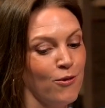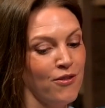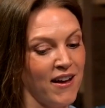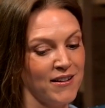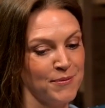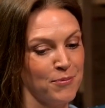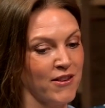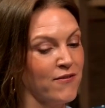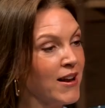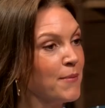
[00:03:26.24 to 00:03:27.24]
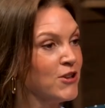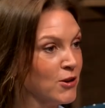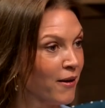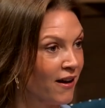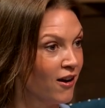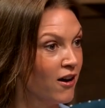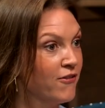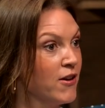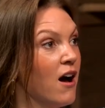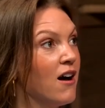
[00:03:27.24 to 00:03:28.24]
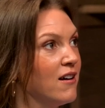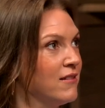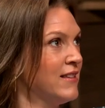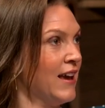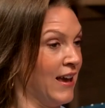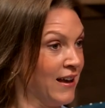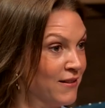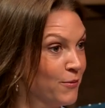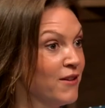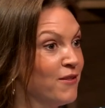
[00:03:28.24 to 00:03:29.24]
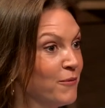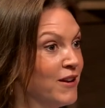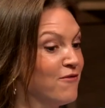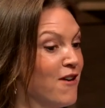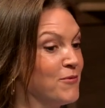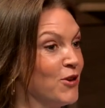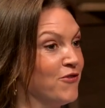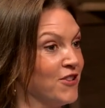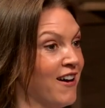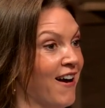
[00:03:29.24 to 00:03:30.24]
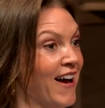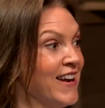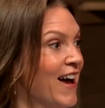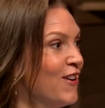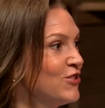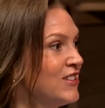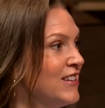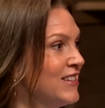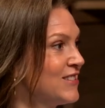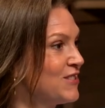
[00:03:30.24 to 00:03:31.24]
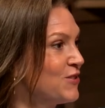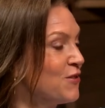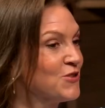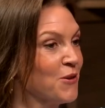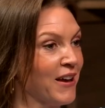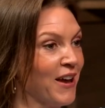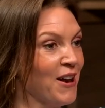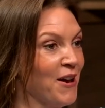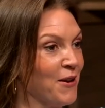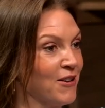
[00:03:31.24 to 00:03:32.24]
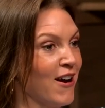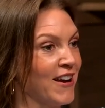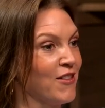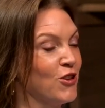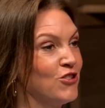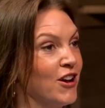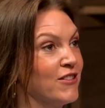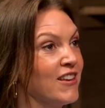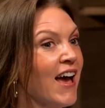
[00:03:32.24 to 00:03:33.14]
All that Prince Philip humour for decades will, will have rubbed off on her and now she's sort of doing it alone and cracking those jokes